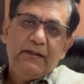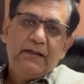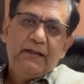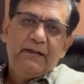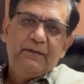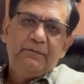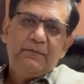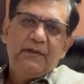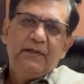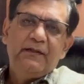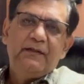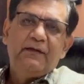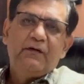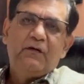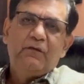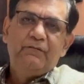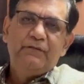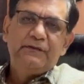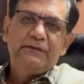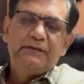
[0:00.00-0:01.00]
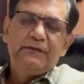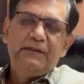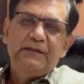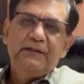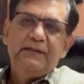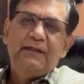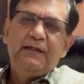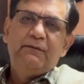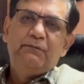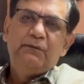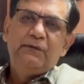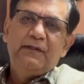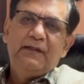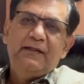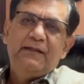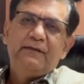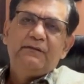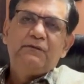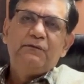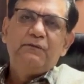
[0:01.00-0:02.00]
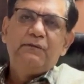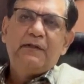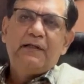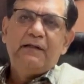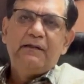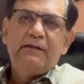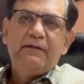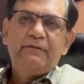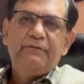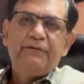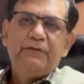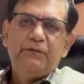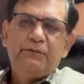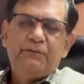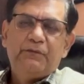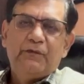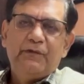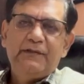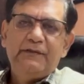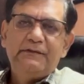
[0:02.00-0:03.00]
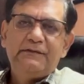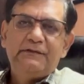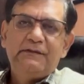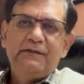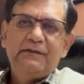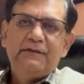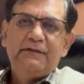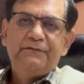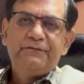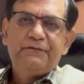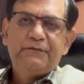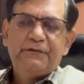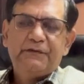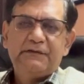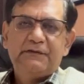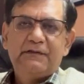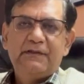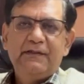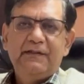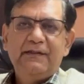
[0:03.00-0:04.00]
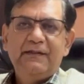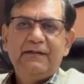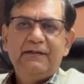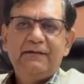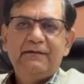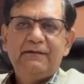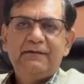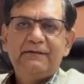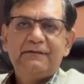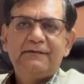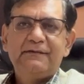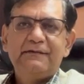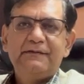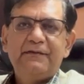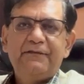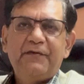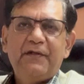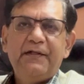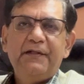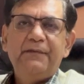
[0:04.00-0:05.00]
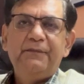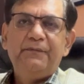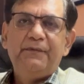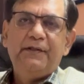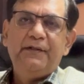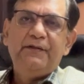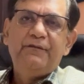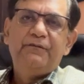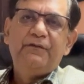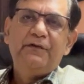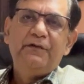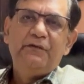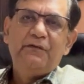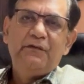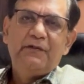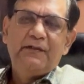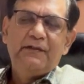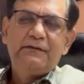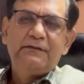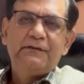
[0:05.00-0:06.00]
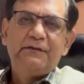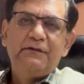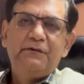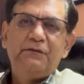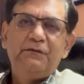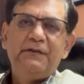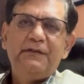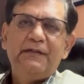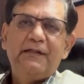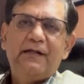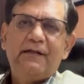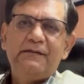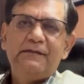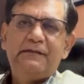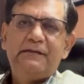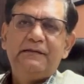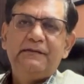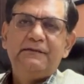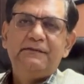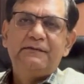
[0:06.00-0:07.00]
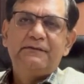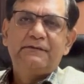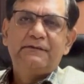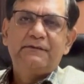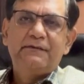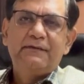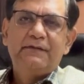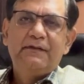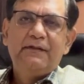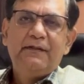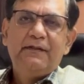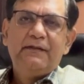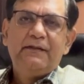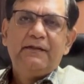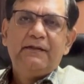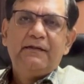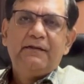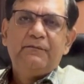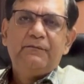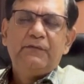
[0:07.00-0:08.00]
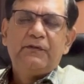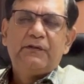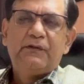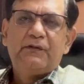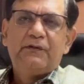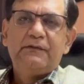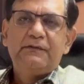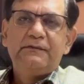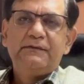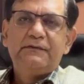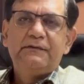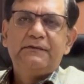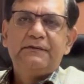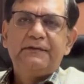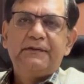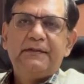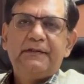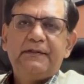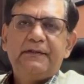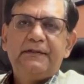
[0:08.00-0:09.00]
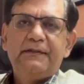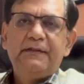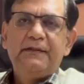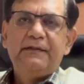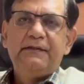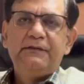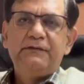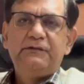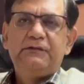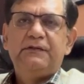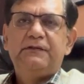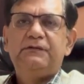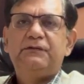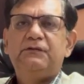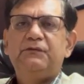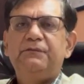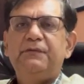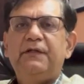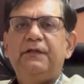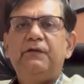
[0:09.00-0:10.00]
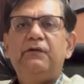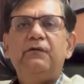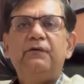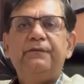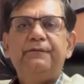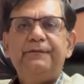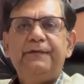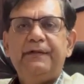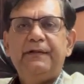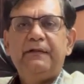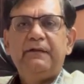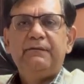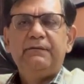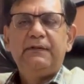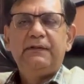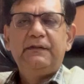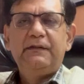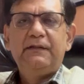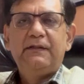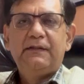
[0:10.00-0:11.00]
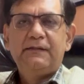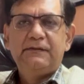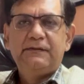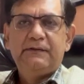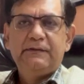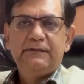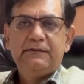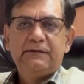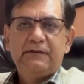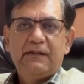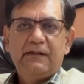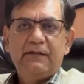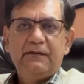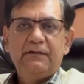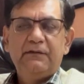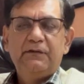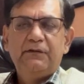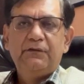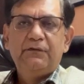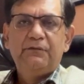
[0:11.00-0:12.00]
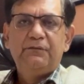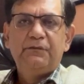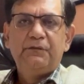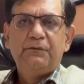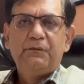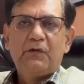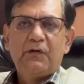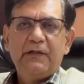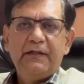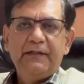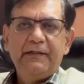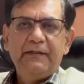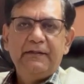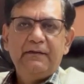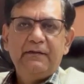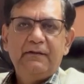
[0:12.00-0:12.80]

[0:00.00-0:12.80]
But obviously, I would like to add a few points here. Firstly, this is a very brief introduction to the arteries, because it is just to make you aware where the arteries are in the human body.